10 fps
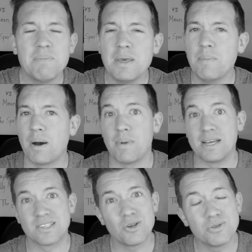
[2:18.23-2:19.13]
me about my
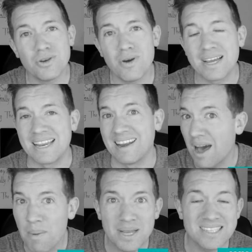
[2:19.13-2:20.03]

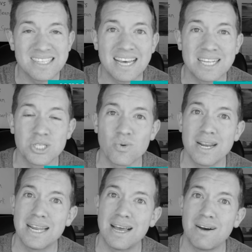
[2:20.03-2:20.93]
socioeconomic status
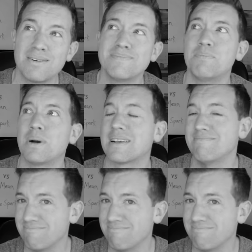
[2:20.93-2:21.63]
right now, but